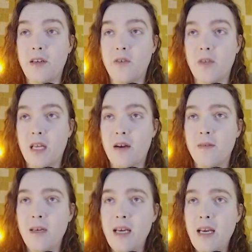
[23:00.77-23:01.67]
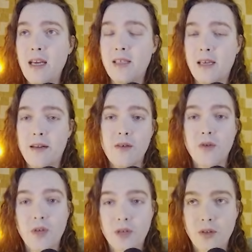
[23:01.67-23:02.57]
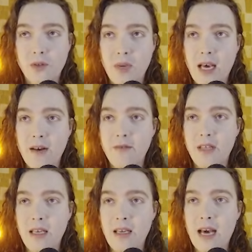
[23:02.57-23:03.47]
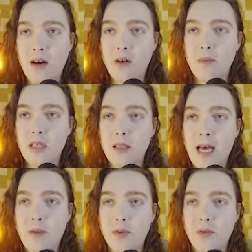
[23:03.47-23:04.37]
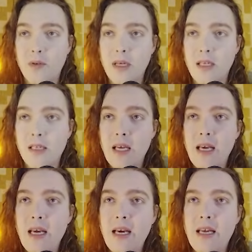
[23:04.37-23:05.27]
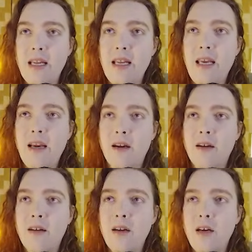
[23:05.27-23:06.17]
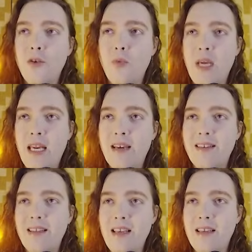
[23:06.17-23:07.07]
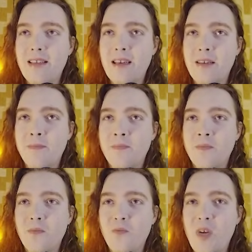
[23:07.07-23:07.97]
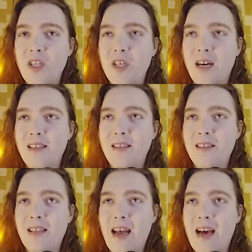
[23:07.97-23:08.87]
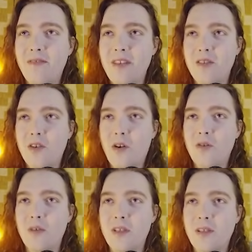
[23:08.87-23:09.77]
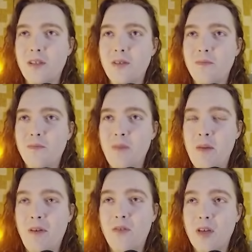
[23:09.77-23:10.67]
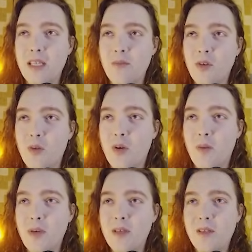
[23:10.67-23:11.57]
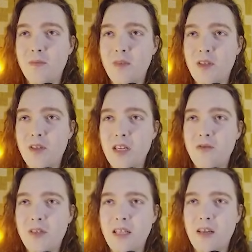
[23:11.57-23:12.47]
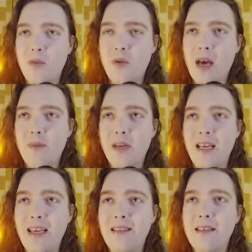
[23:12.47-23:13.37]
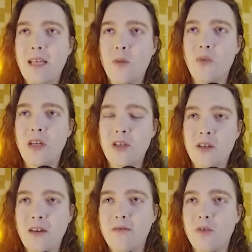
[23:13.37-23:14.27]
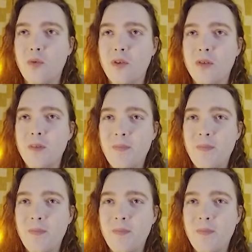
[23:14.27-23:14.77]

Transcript: over there. Inside of those structures, we have the alchemist laboratories. And in here, we get these witch huts that have these cauldrons, maybe for a similar purpose. It's just interesting they're both happening in the same region of the world.